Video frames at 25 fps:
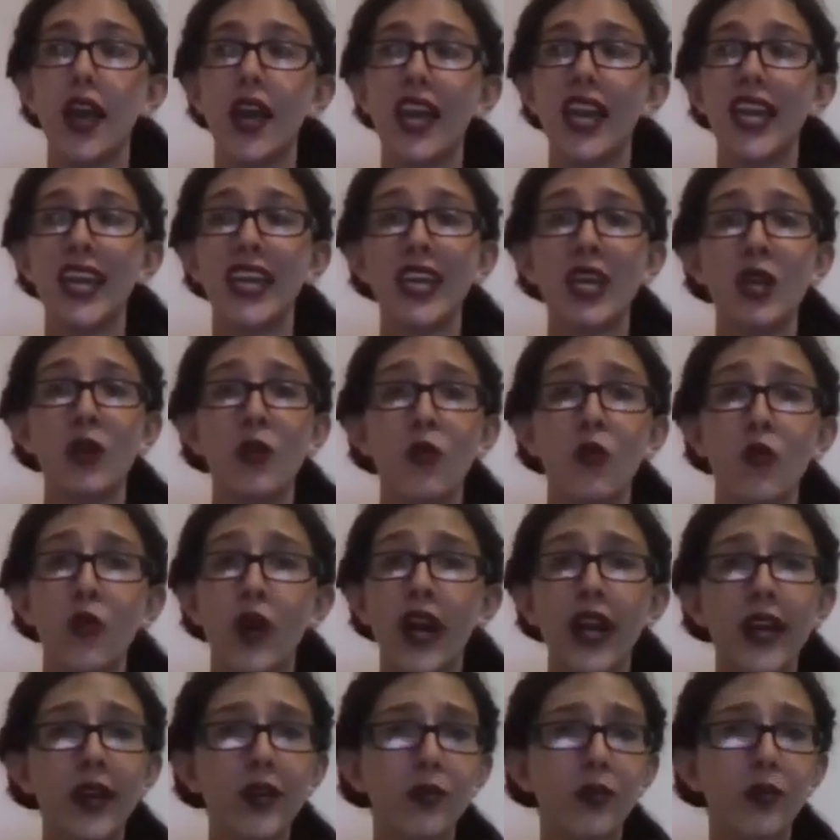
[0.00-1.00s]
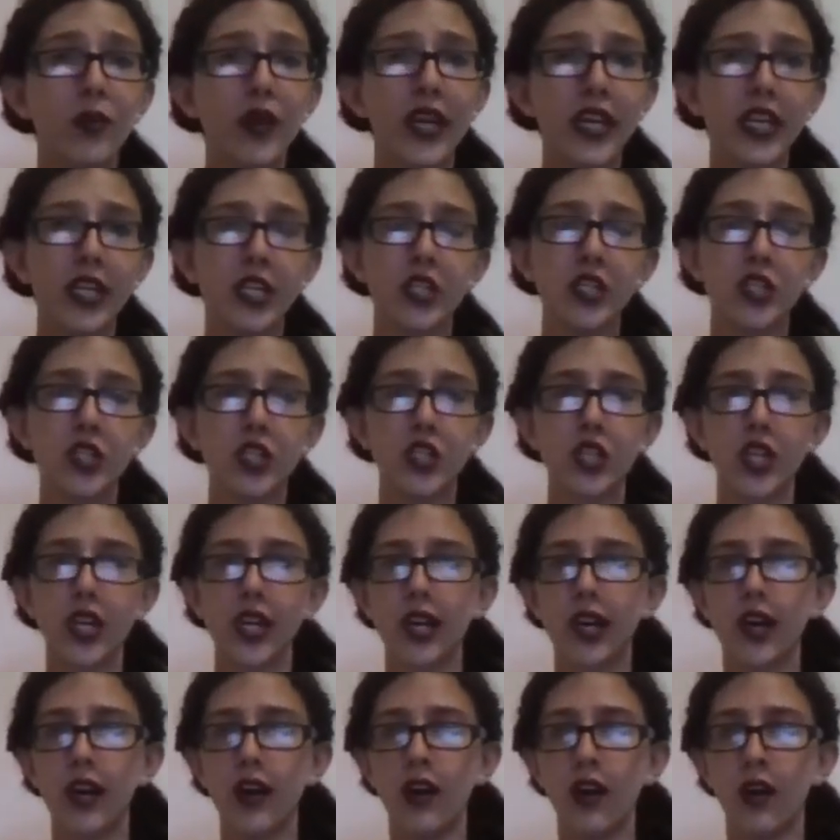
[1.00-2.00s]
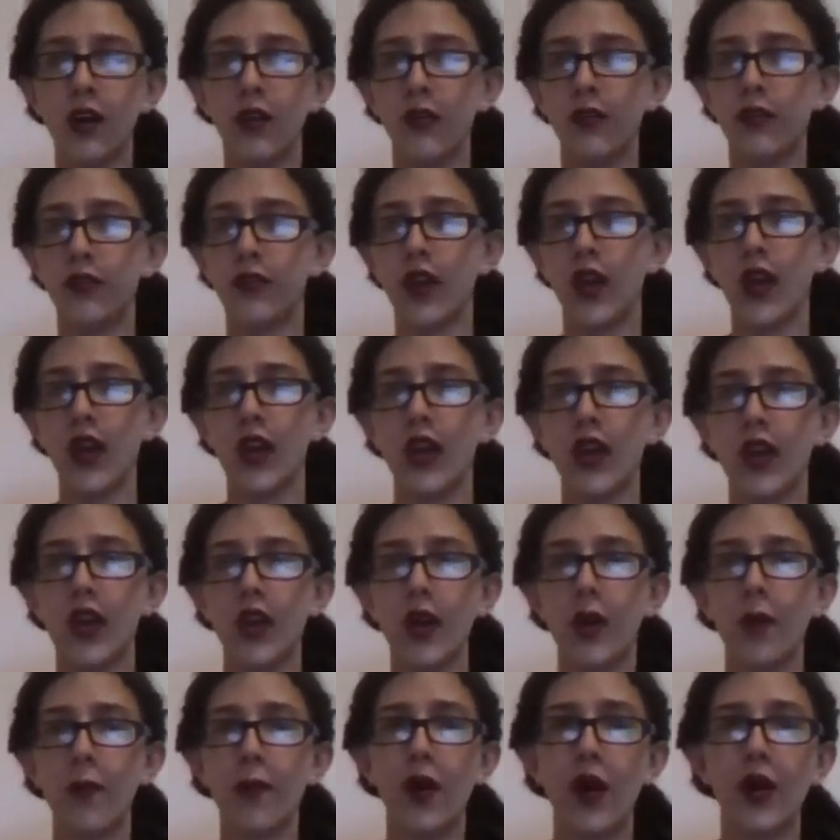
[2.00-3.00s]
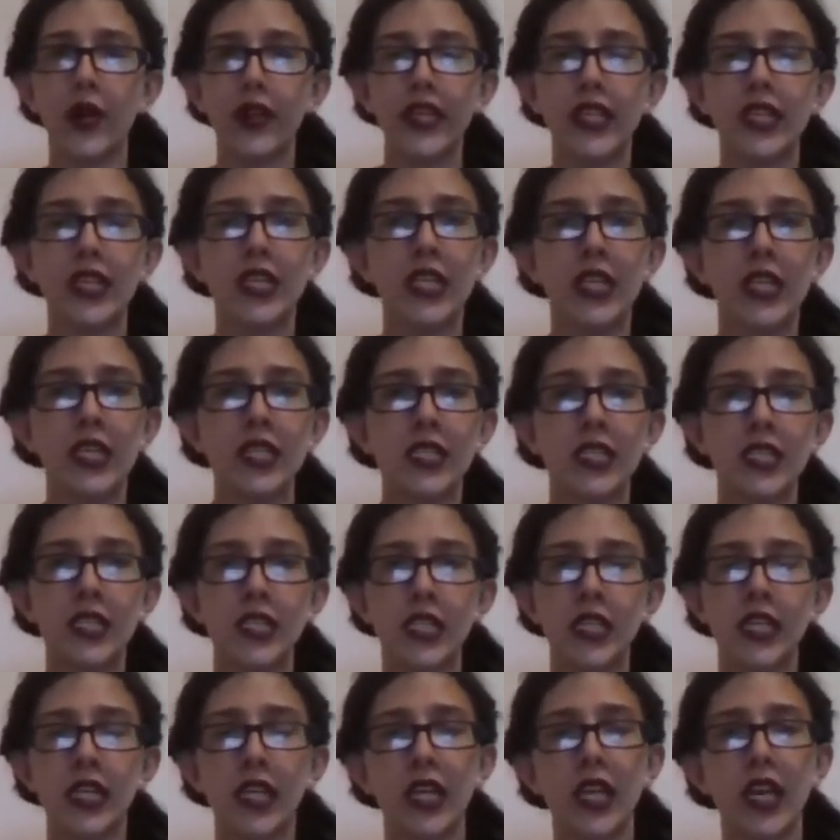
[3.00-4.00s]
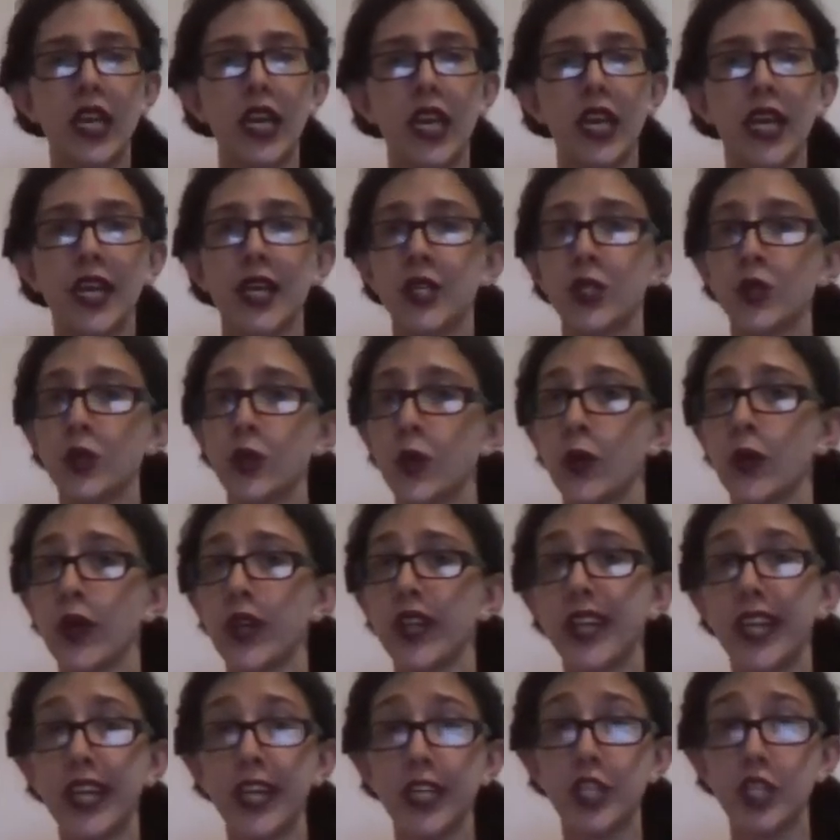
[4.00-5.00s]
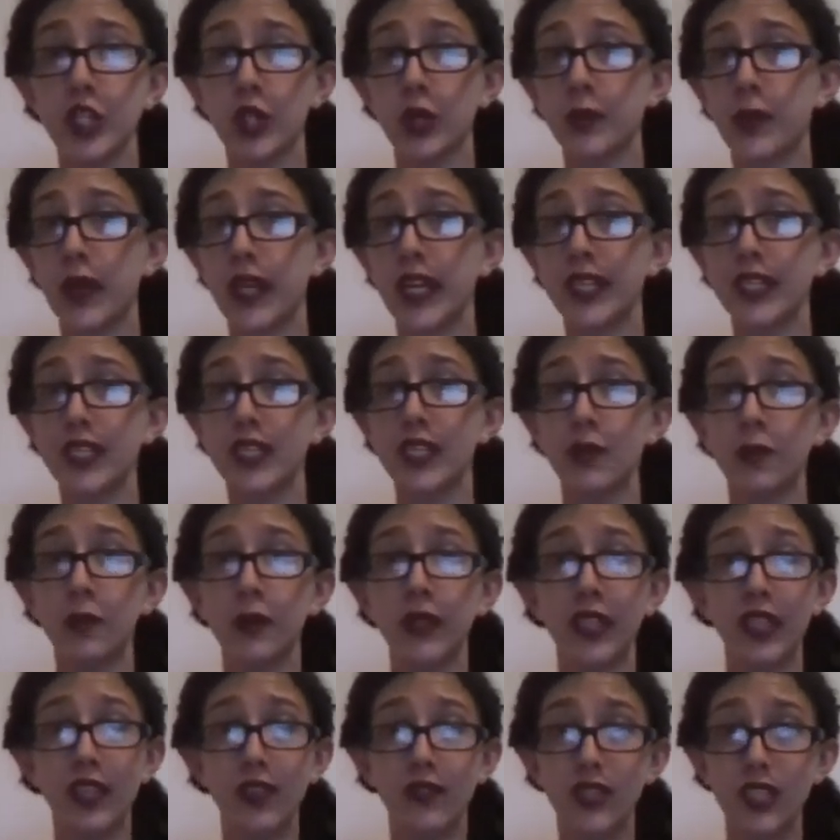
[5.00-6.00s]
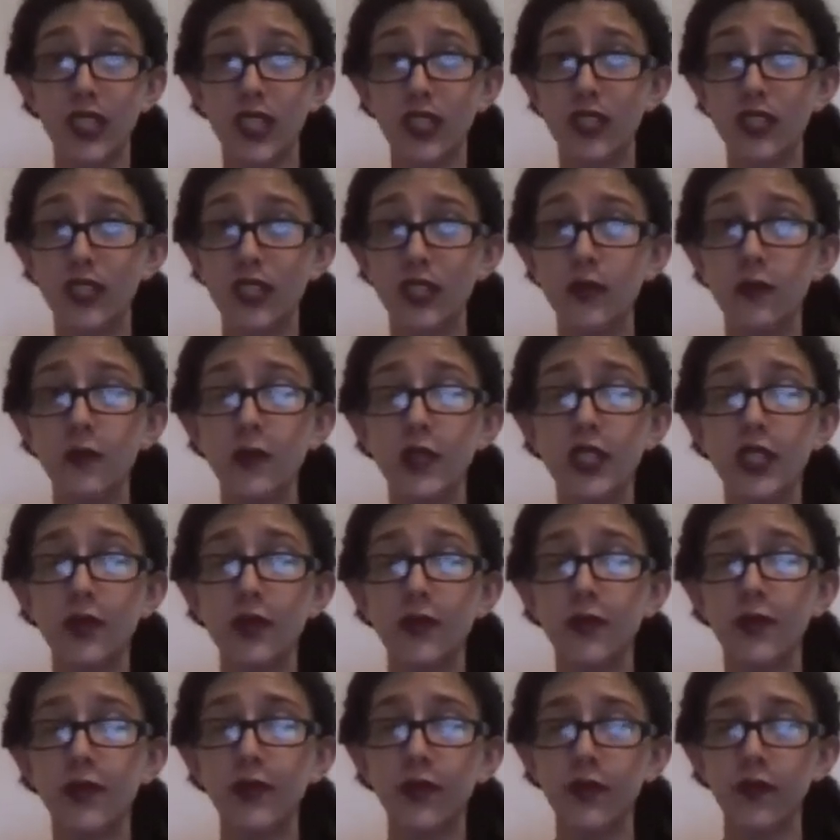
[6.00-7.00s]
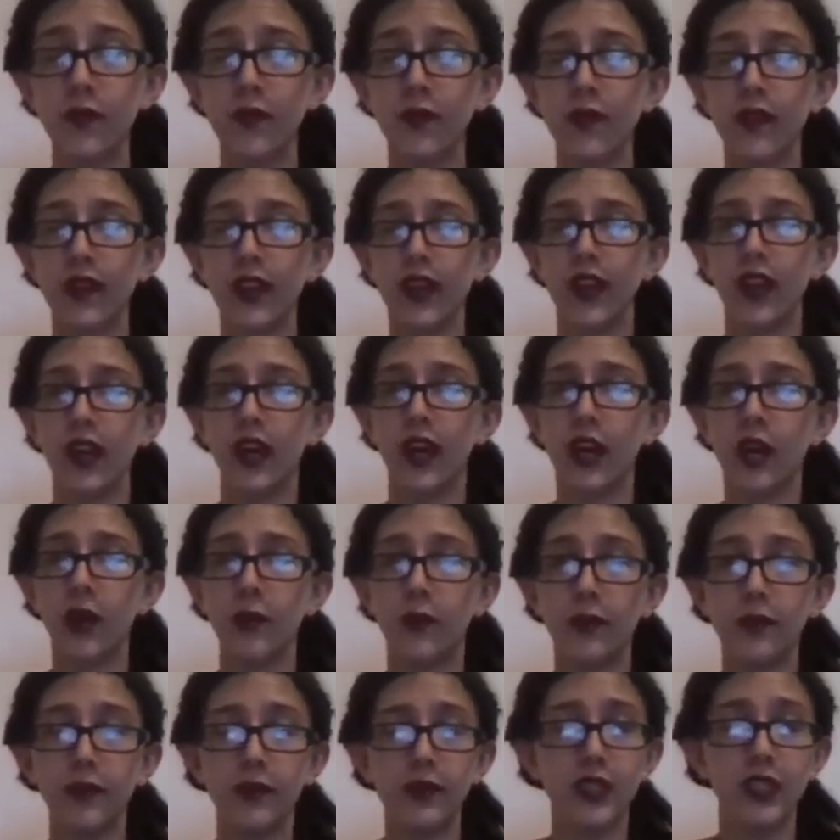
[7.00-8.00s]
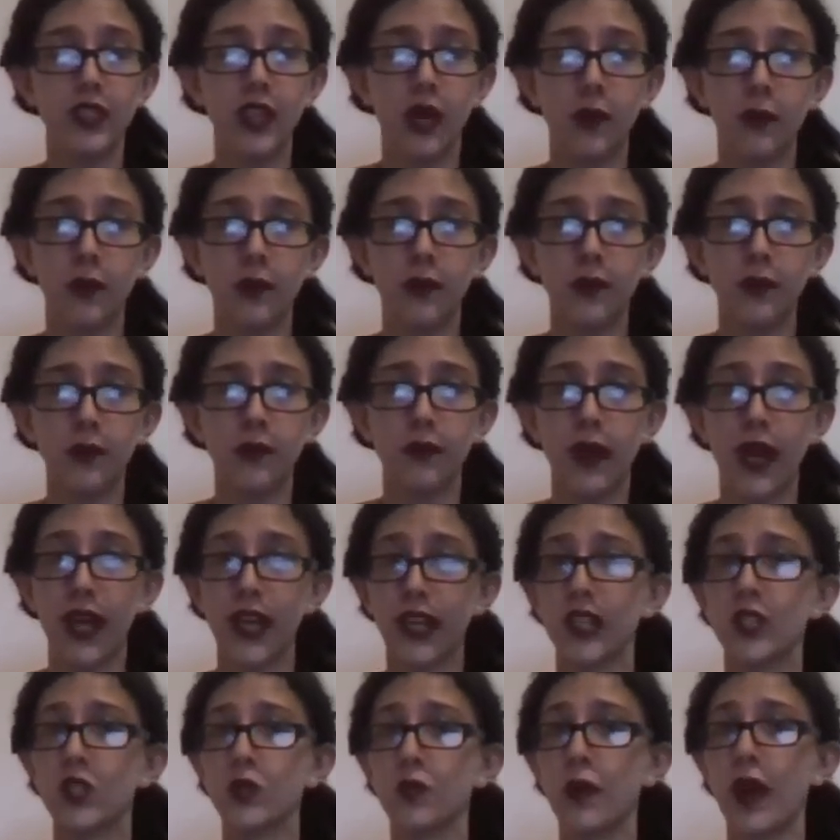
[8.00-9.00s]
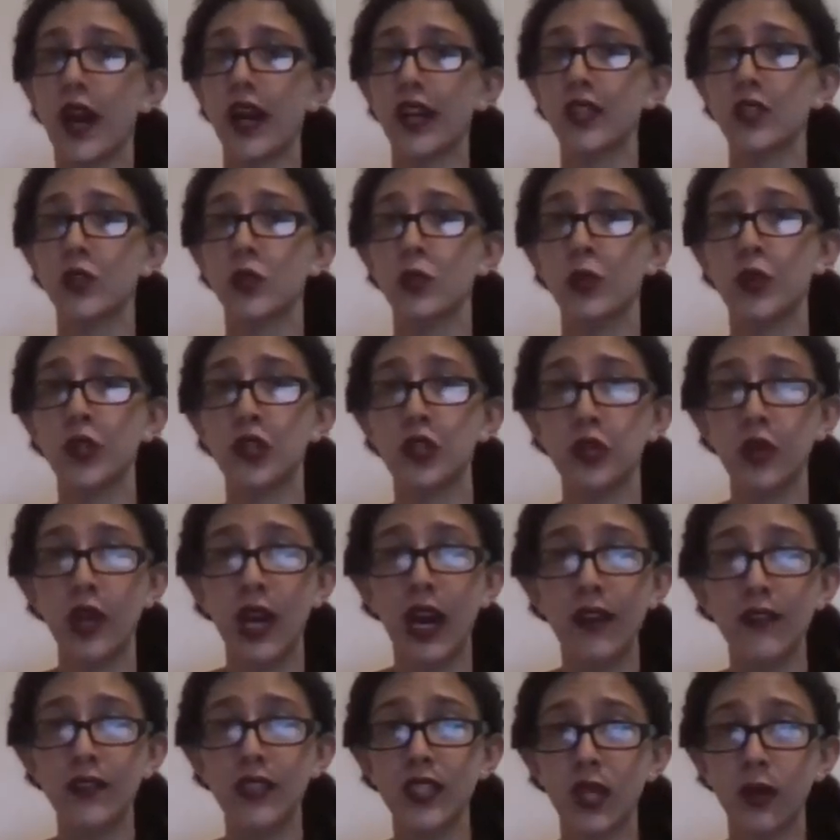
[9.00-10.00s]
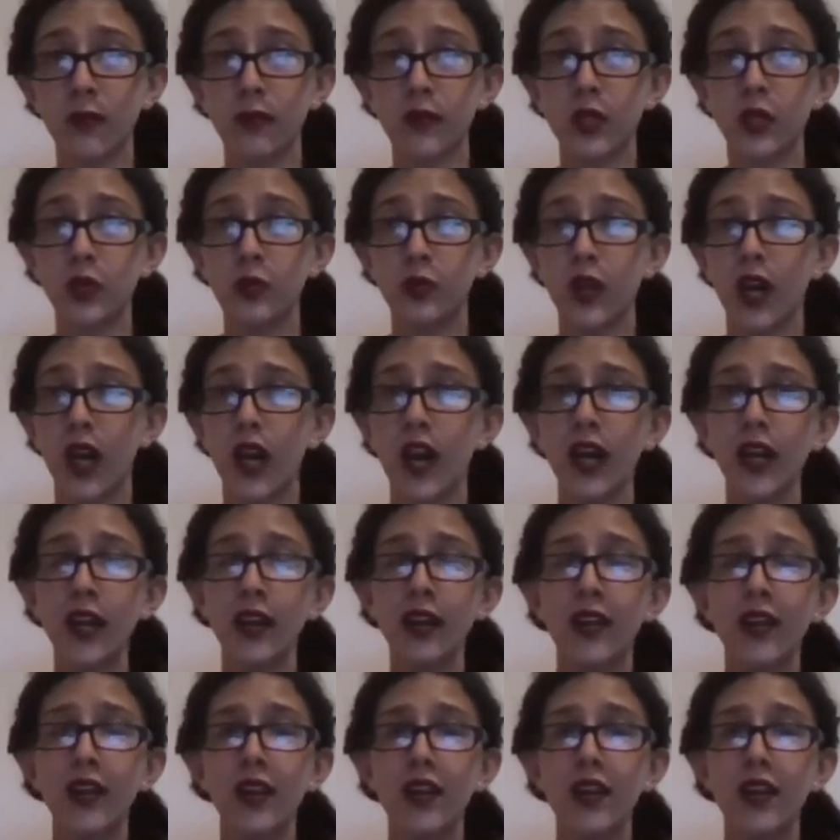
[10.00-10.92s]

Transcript: a wide range of polytheistic and or nature-based belief systems. Some pagans practice witchcraft, some do not.